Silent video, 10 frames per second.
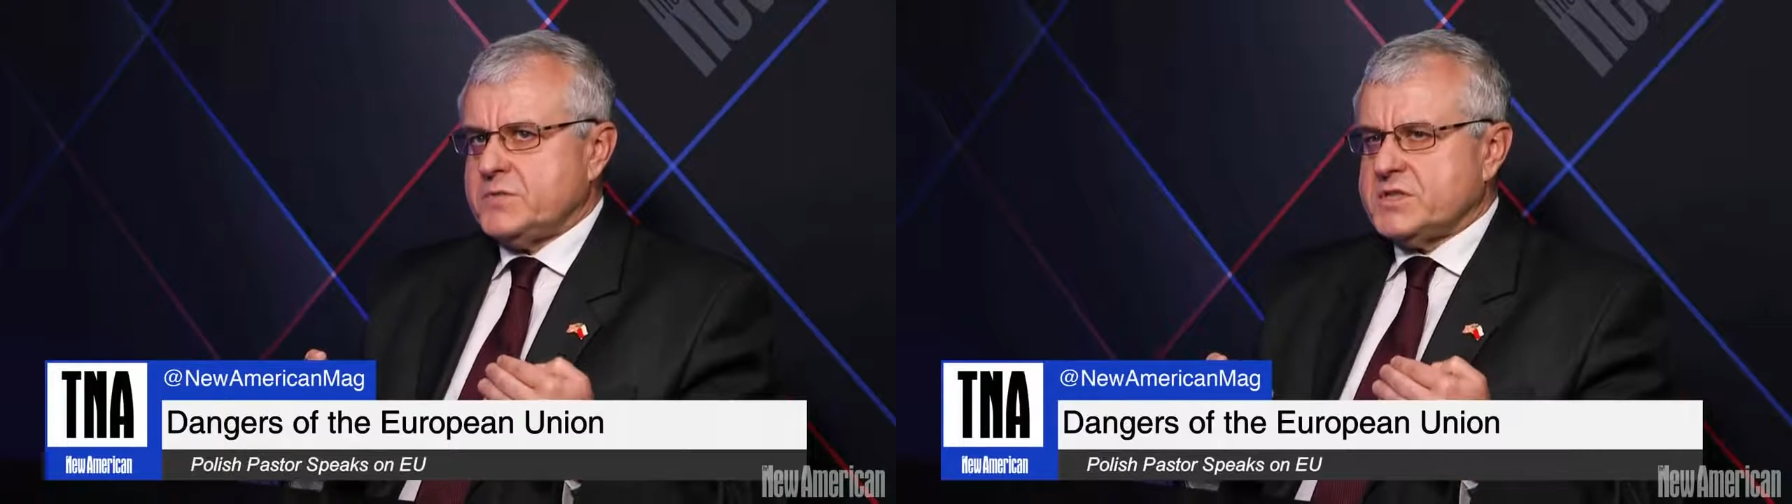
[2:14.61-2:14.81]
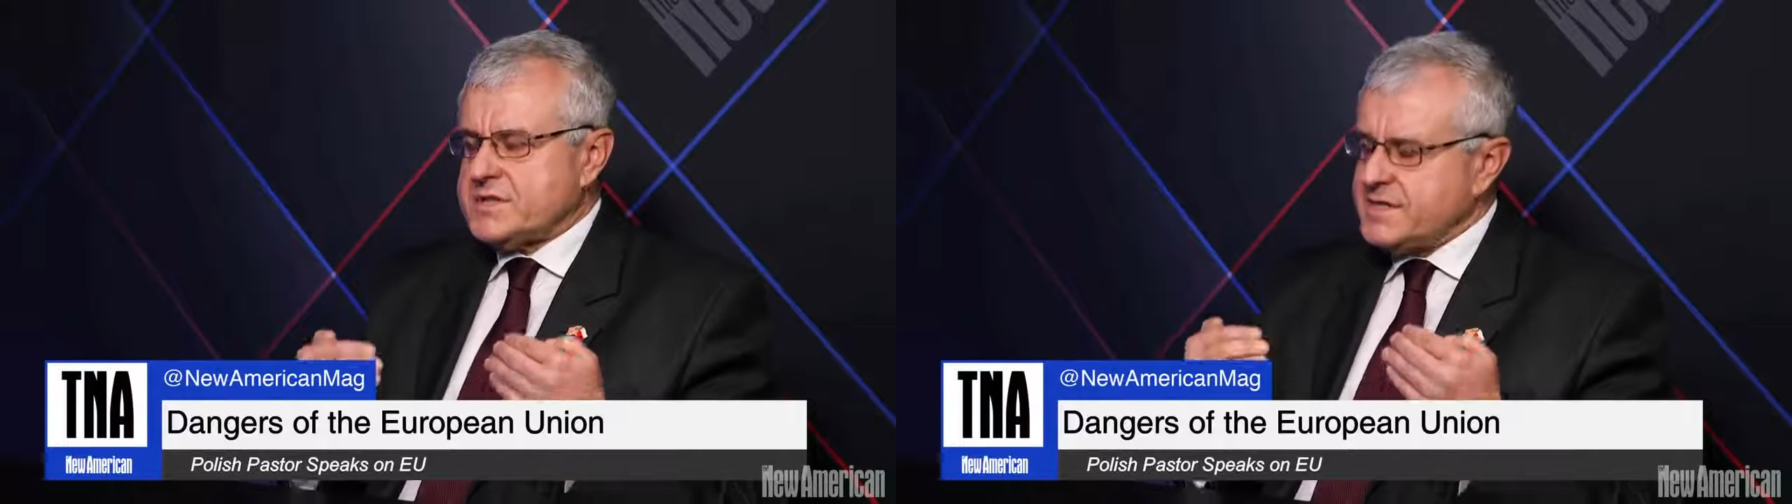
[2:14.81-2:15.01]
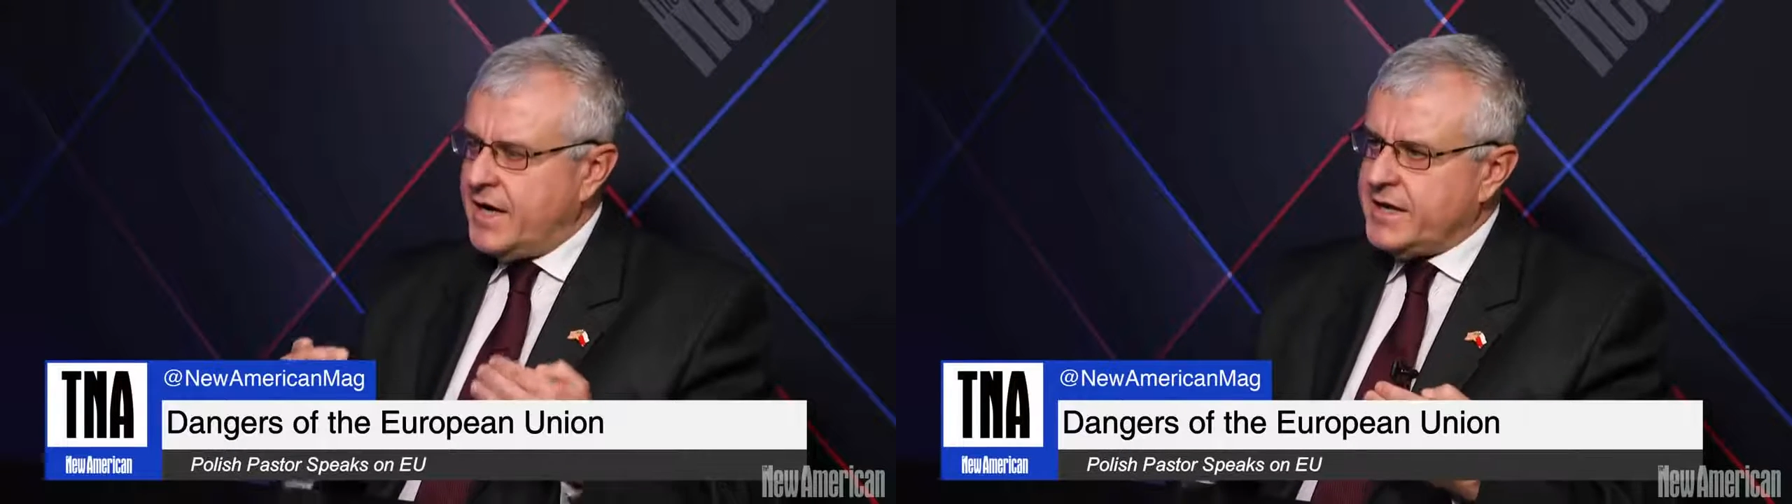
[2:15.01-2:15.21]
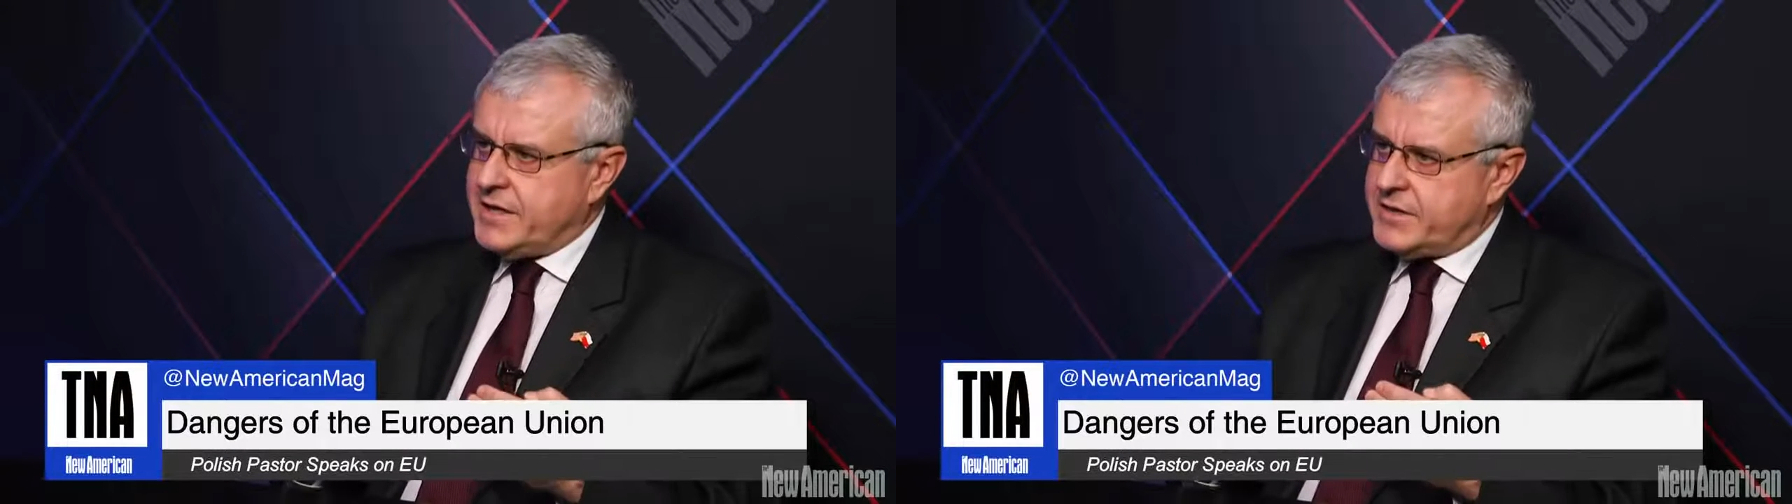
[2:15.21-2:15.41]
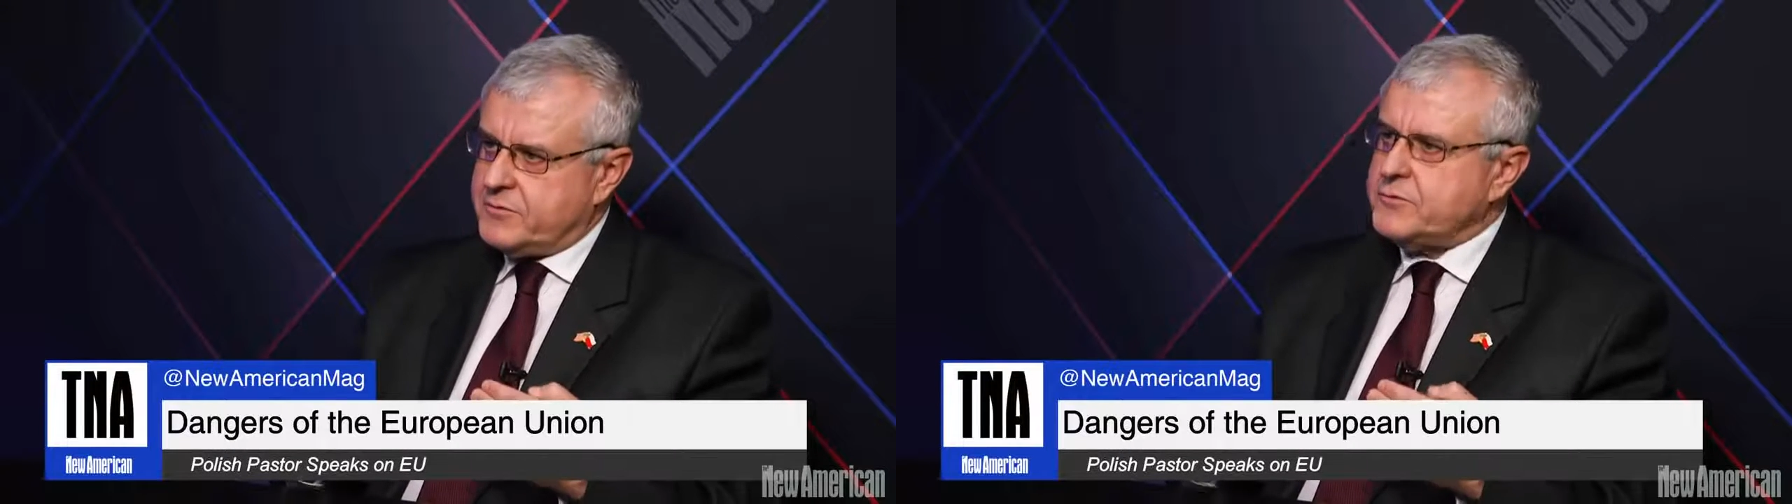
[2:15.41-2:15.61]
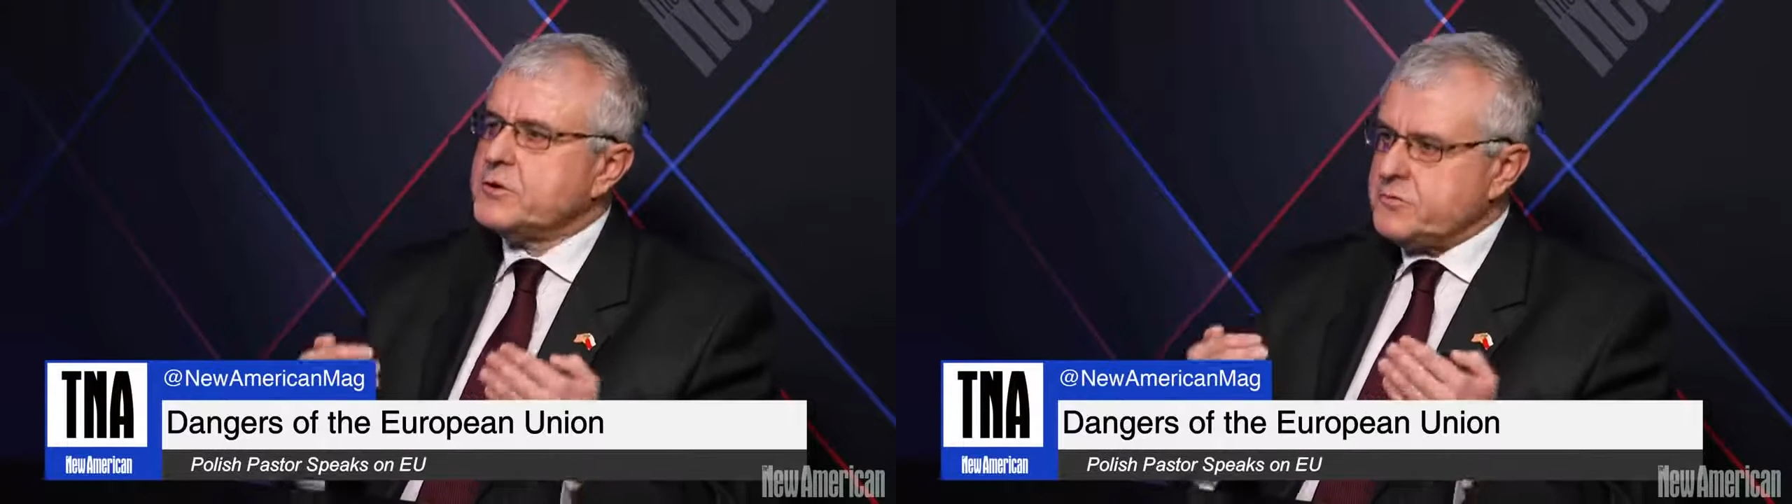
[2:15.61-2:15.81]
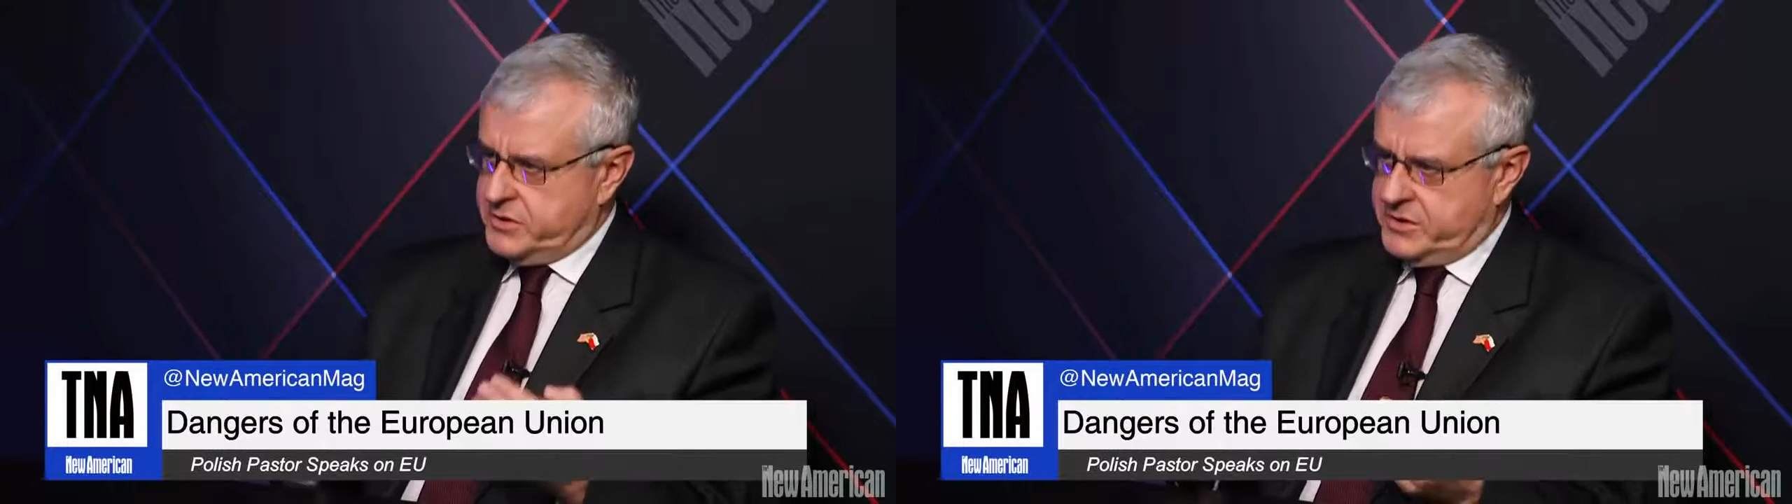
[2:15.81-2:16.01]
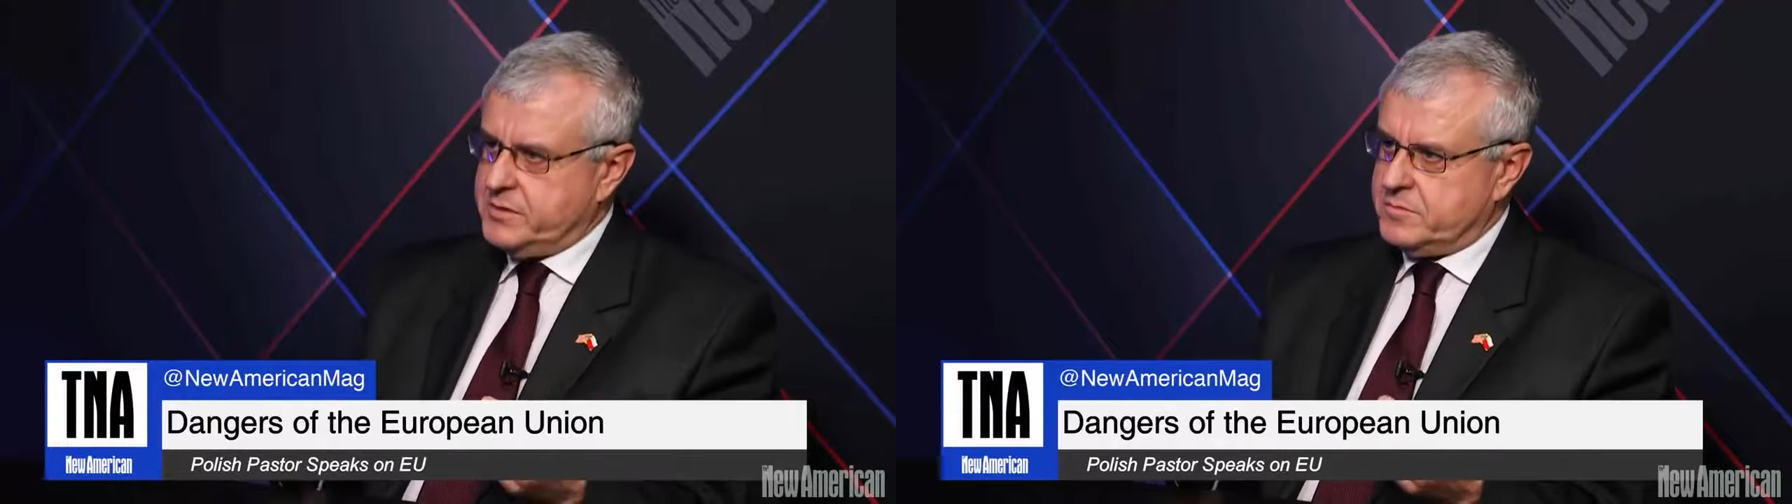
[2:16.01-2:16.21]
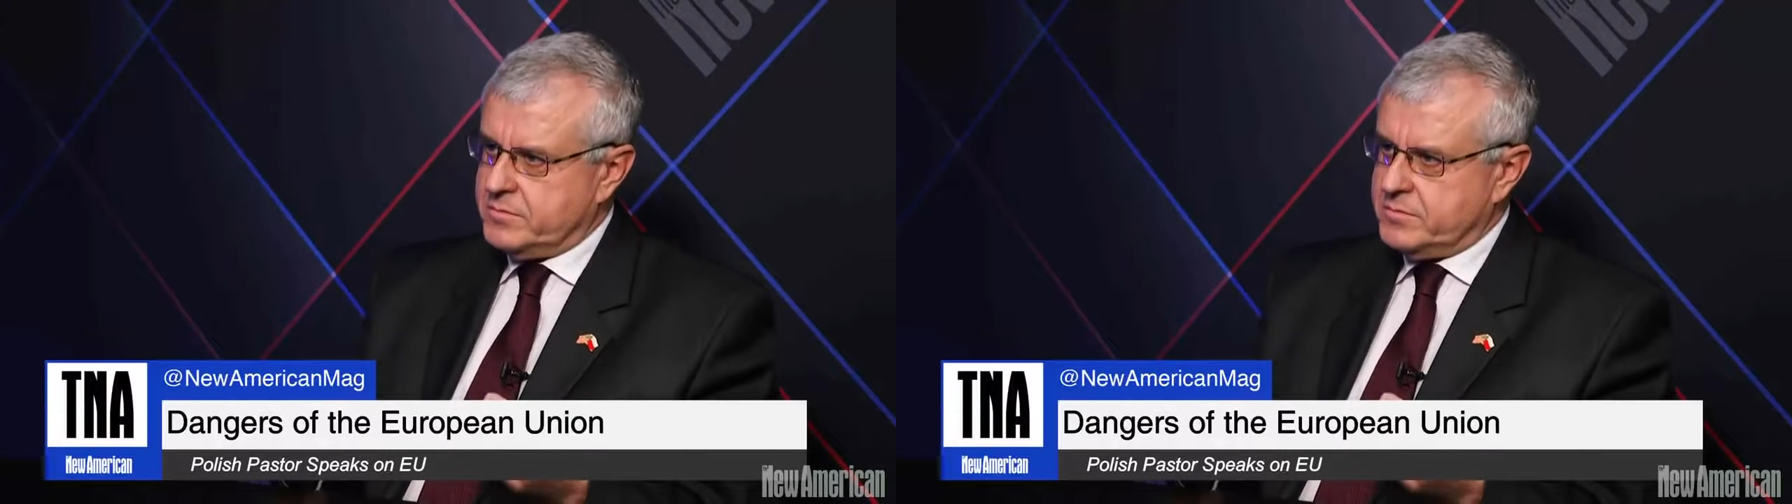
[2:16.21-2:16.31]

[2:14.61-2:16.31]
desire for freedom.